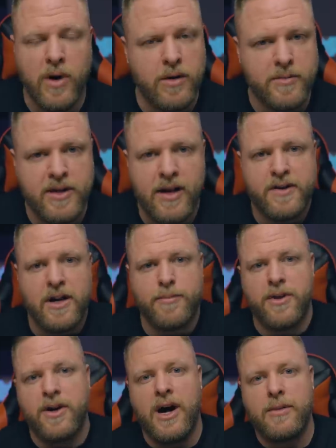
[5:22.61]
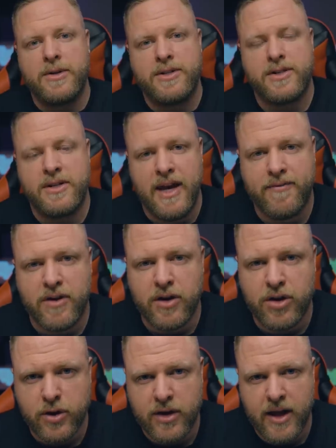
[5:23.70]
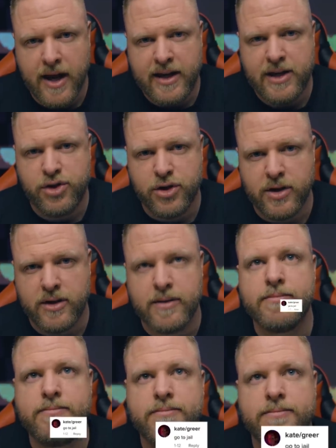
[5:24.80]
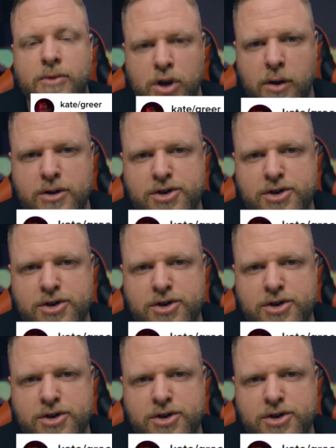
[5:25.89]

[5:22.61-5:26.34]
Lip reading: Well, he left it up to the comments, and they have concluded that he should go to